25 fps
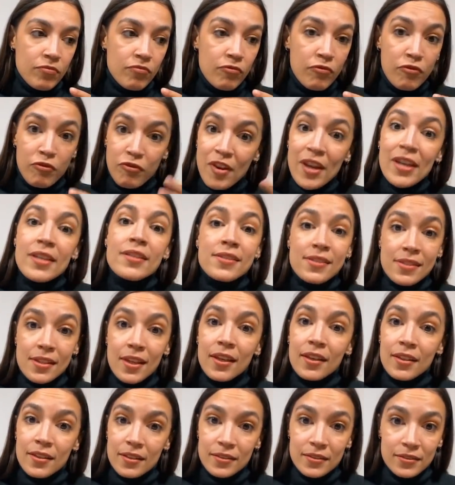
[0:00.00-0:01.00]

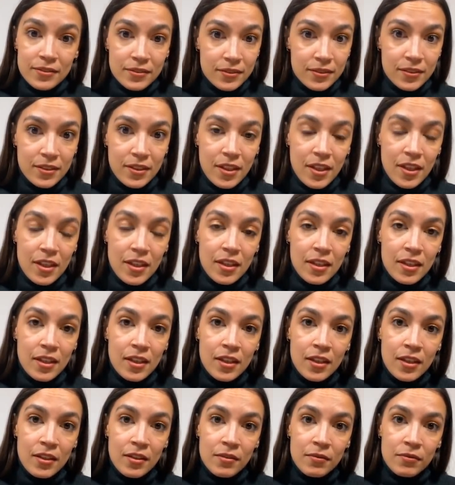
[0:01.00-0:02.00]
facing
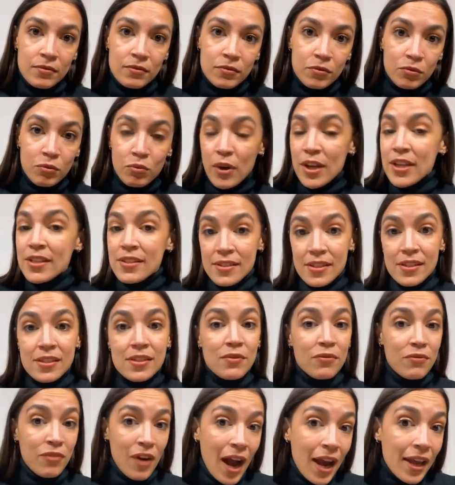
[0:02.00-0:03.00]
the racist
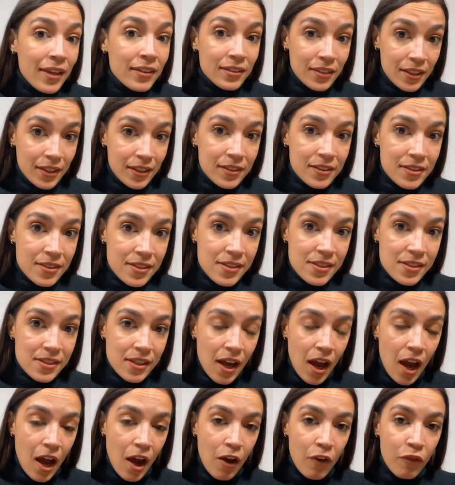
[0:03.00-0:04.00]
violence
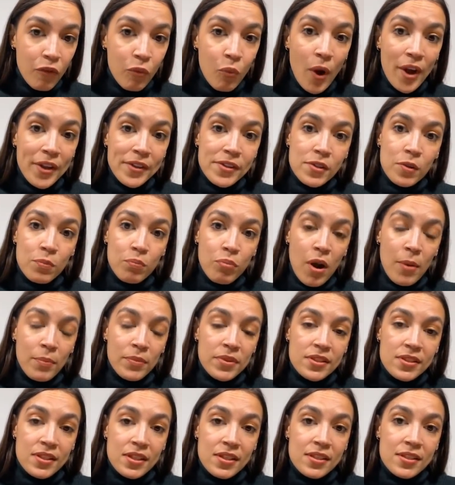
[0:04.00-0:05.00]
of white
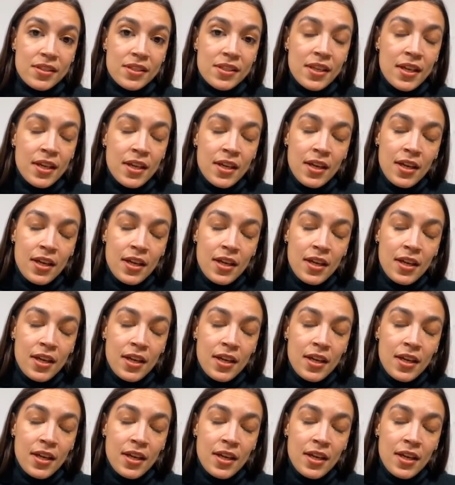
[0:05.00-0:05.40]
supremacists